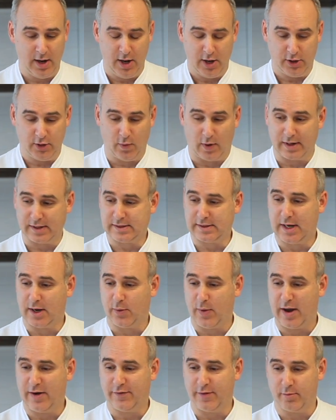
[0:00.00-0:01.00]
You want to stay
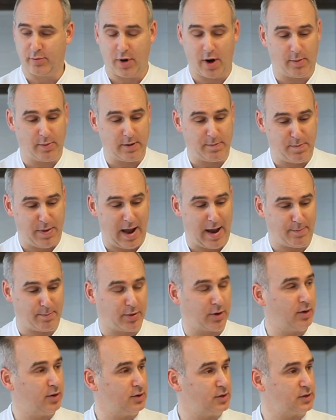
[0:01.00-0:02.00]
away from probably
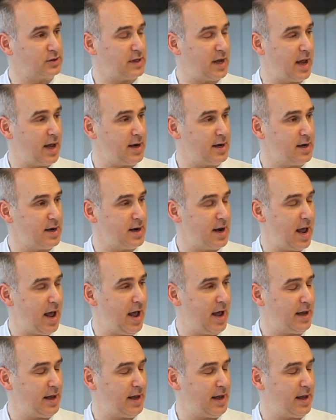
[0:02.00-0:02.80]
peppers and